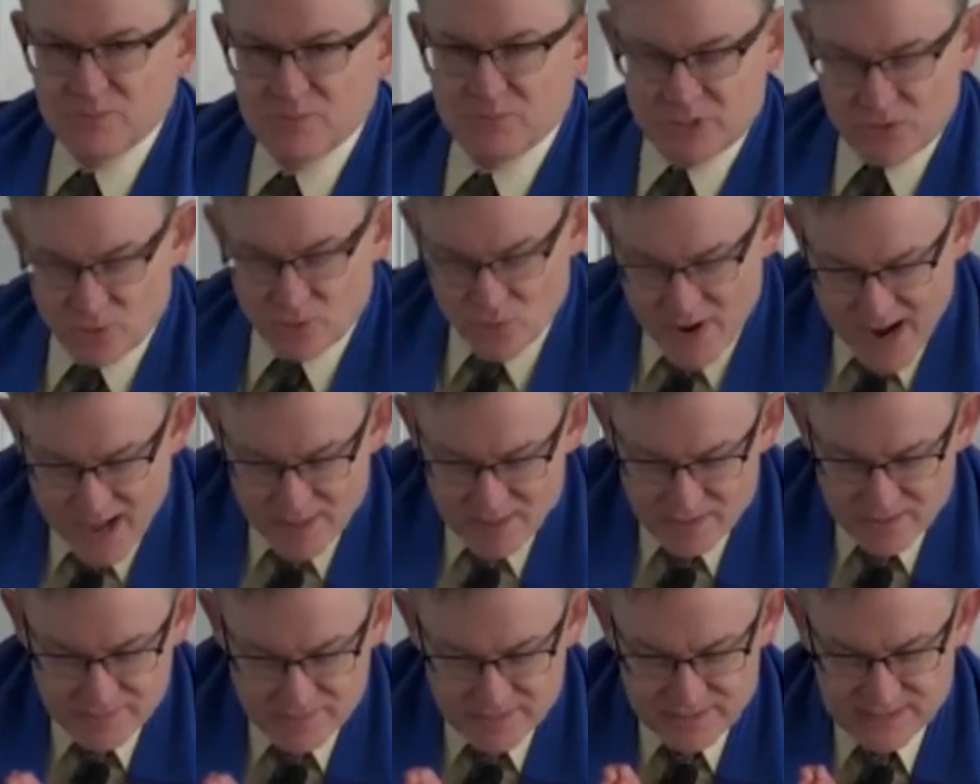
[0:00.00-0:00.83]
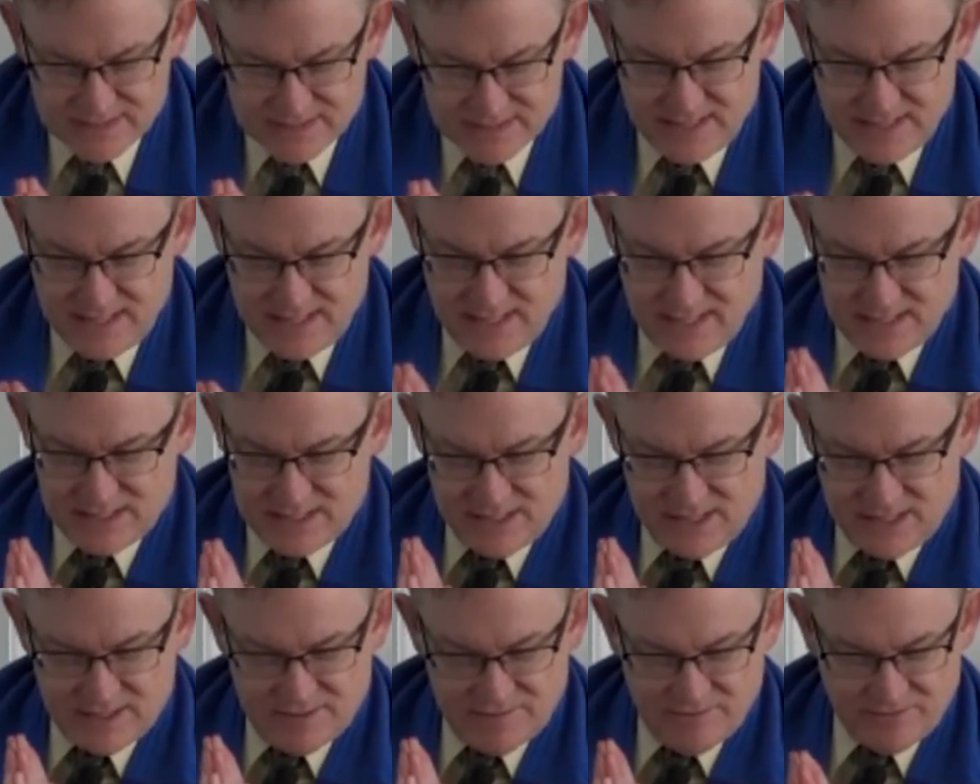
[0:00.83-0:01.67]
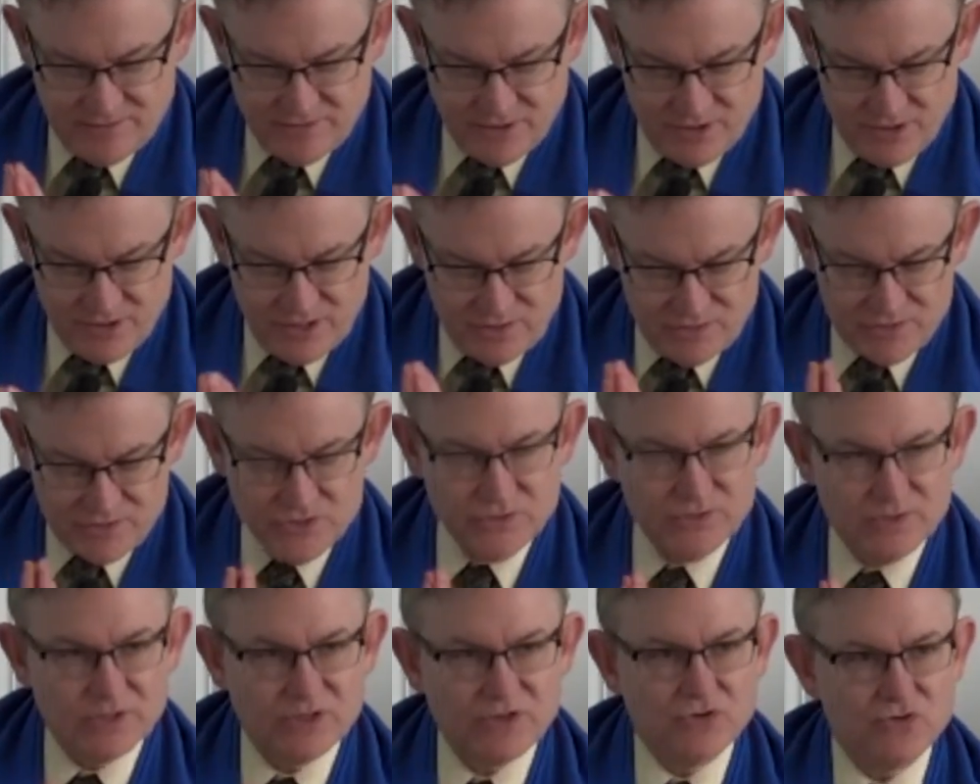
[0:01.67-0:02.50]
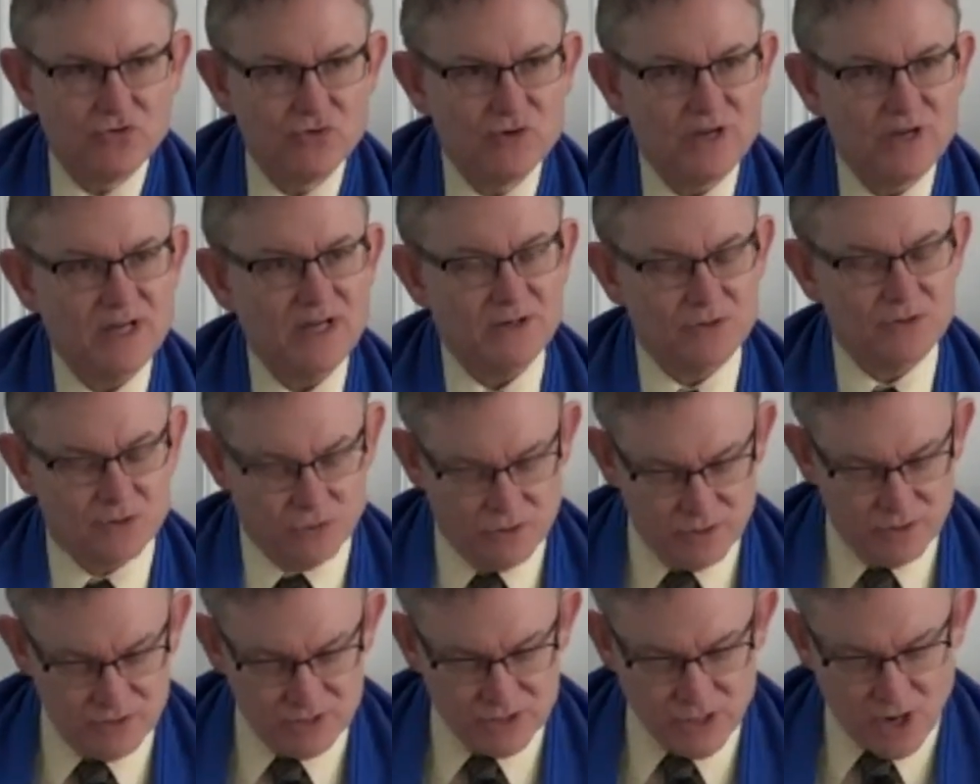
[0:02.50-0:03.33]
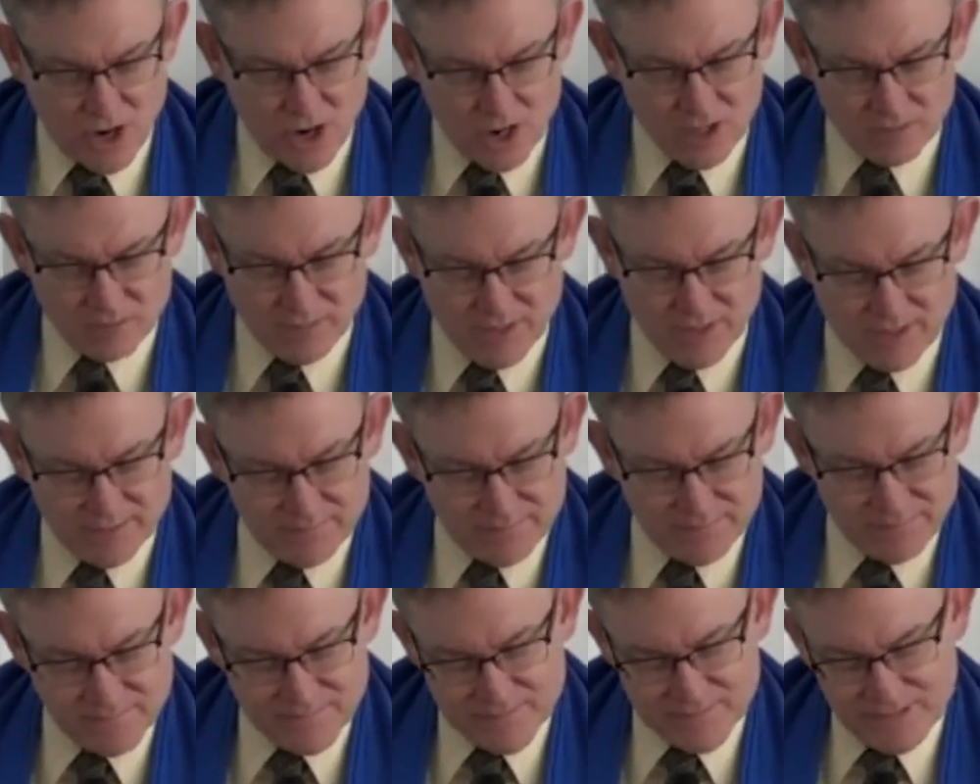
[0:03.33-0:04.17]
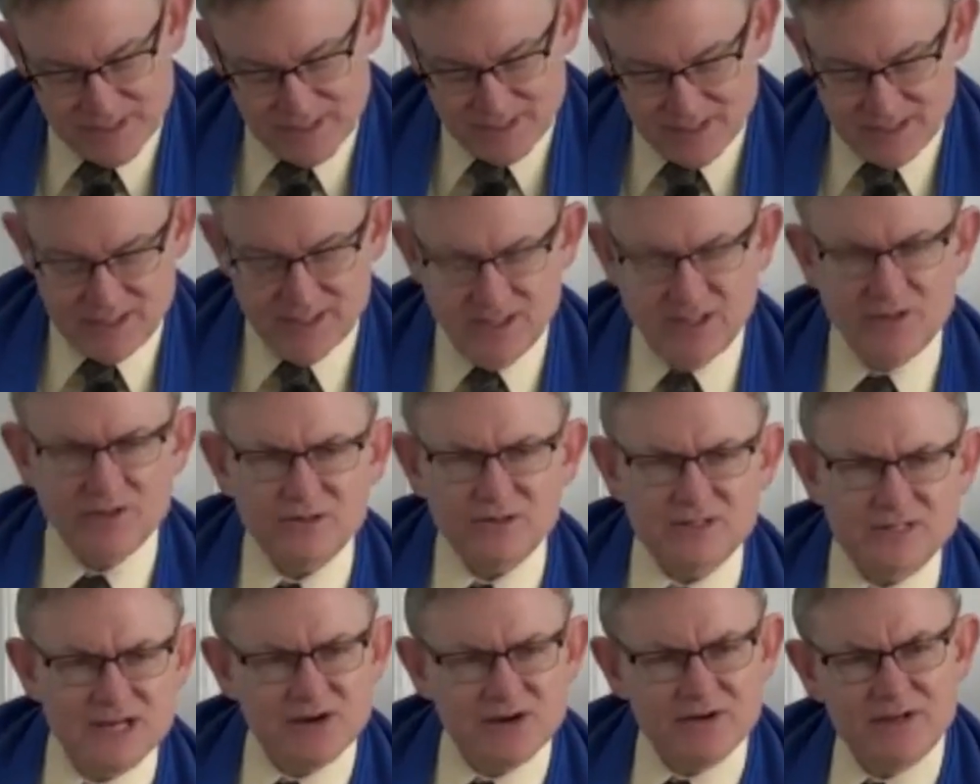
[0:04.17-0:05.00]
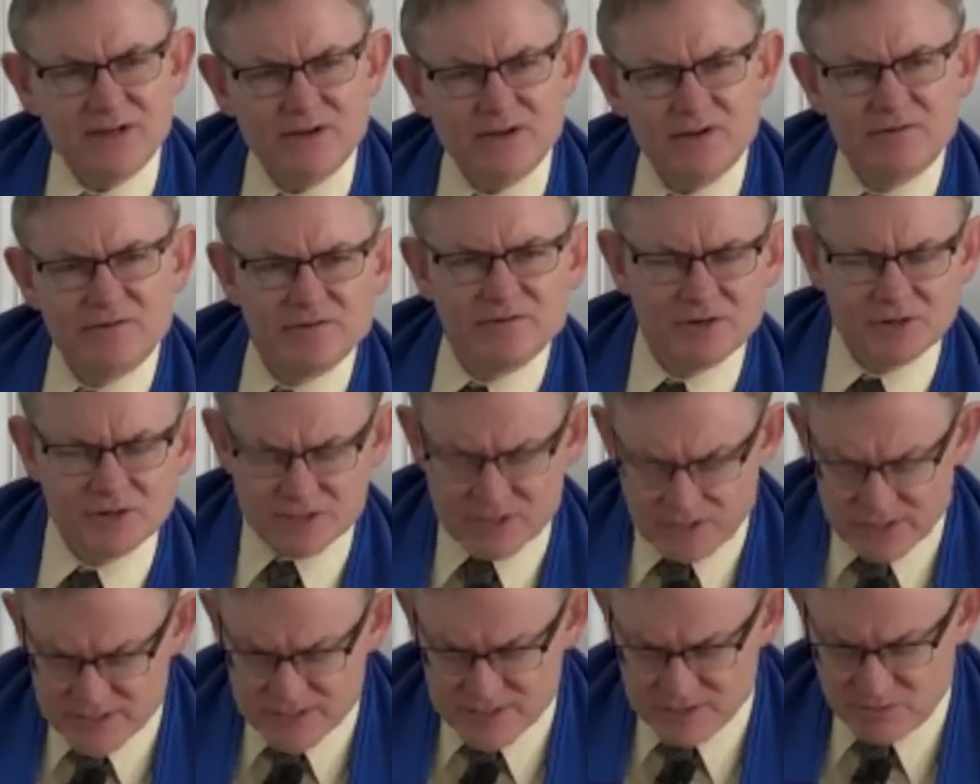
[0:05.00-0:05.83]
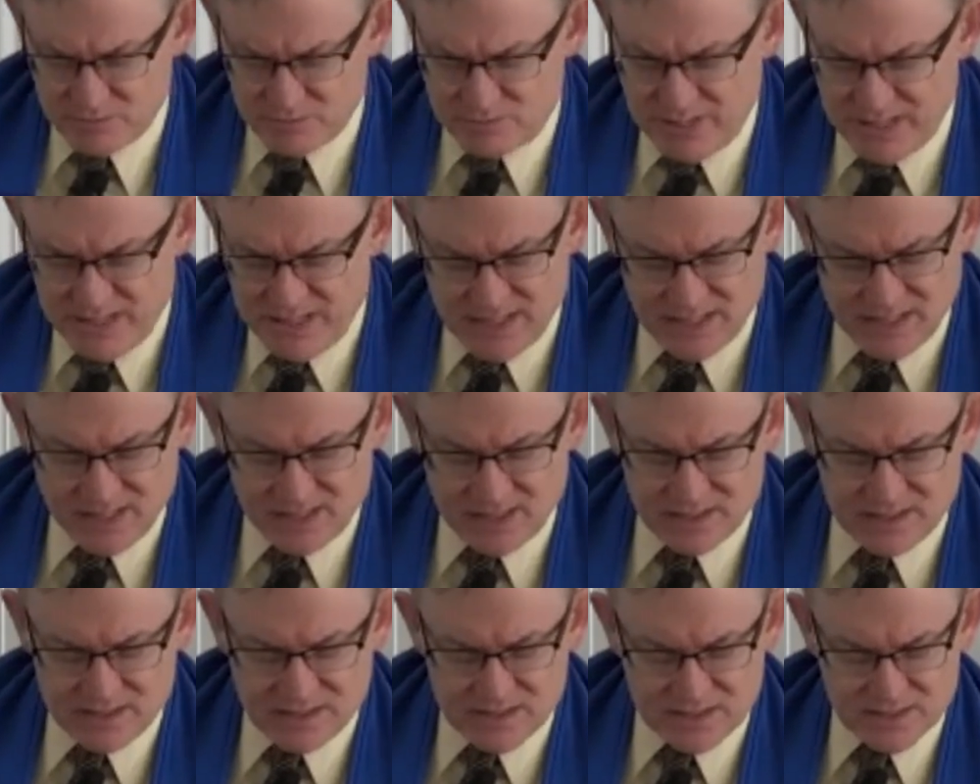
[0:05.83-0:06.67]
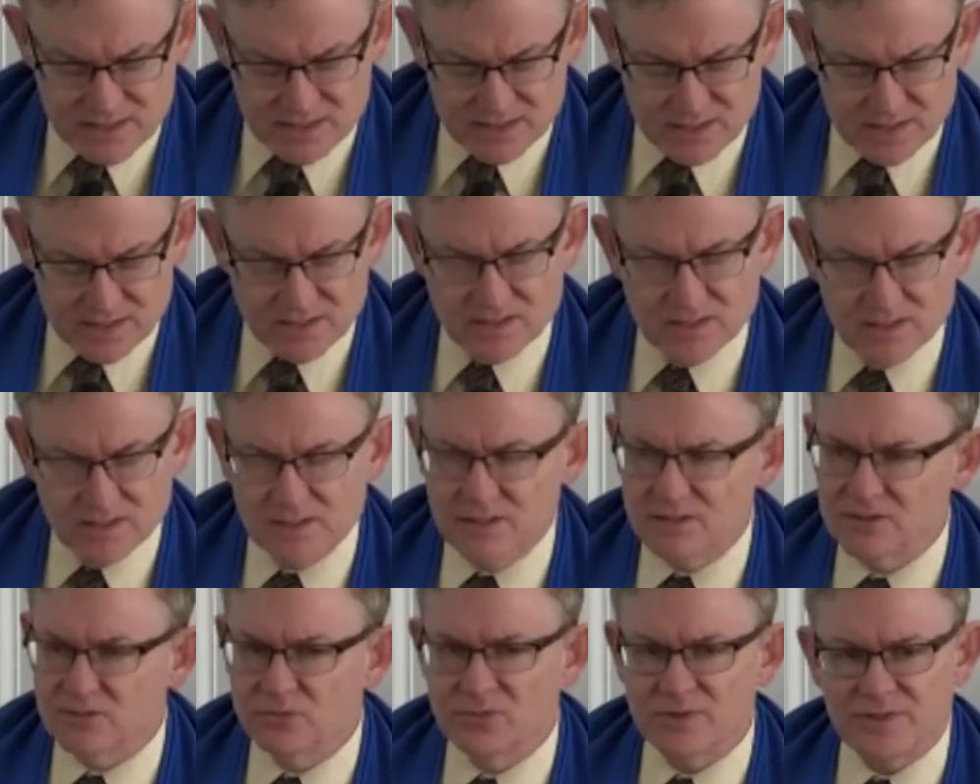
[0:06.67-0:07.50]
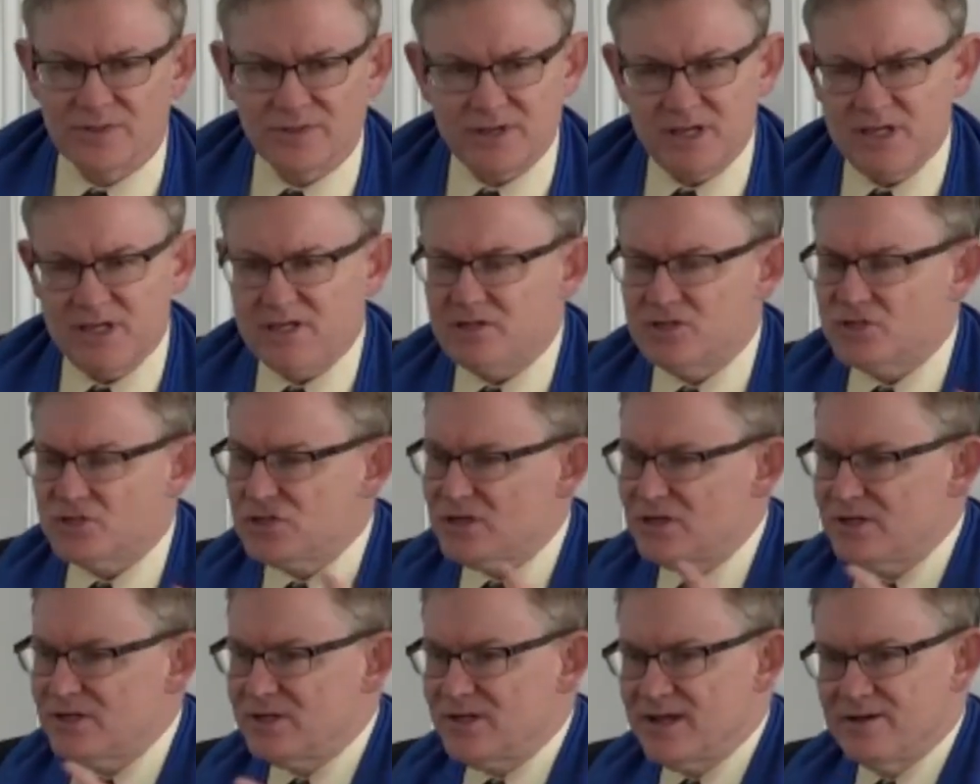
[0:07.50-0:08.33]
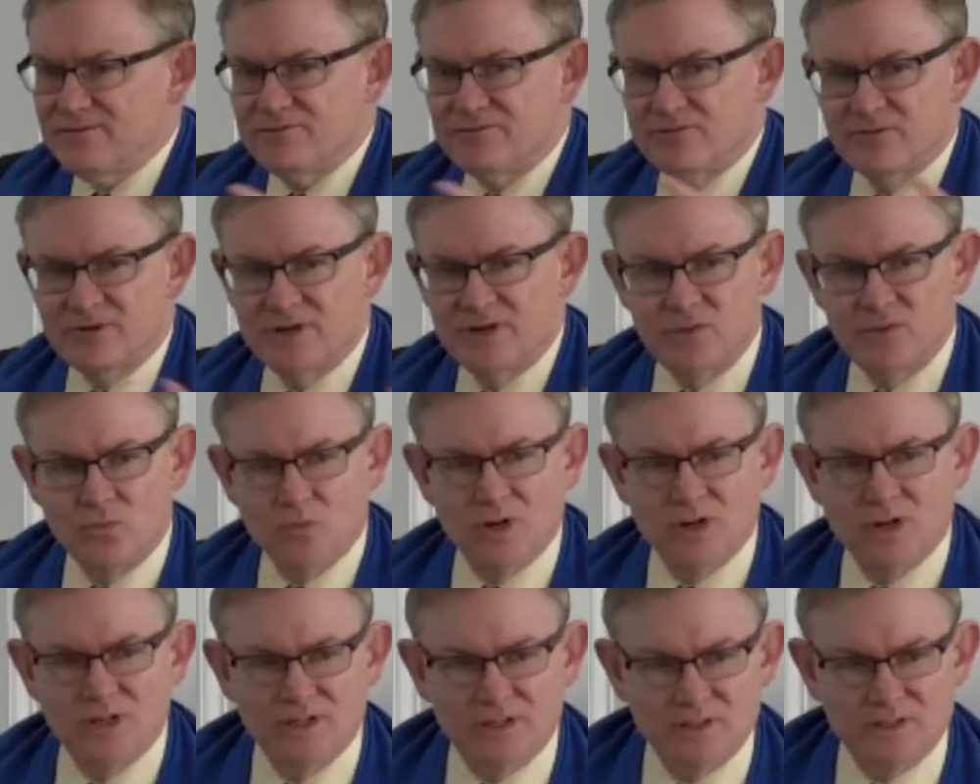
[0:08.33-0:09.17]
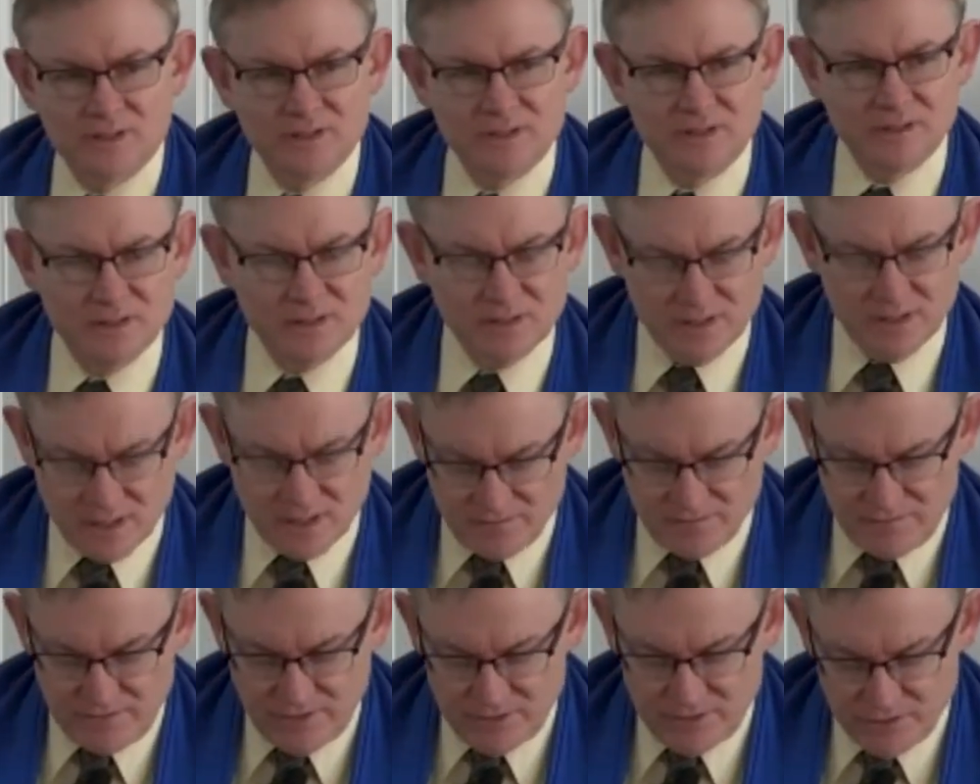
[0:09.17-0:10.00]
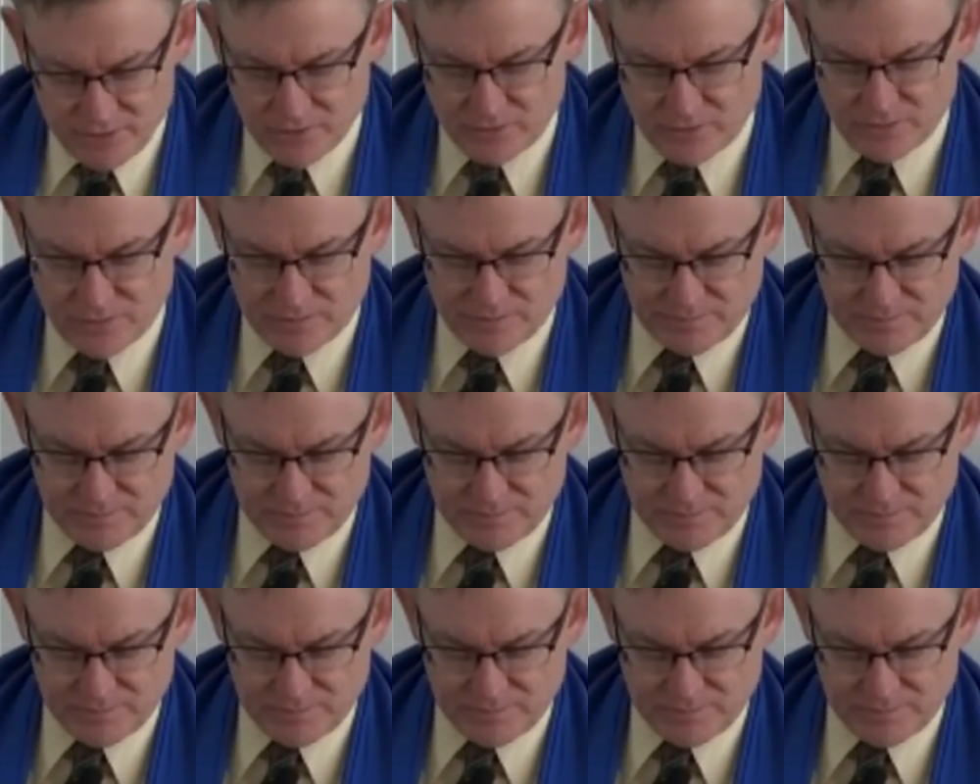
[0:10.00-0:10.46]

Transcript: But rather than seeking to convert you to a creed or dogma, Unitarian Universalism begins with each and every one of you,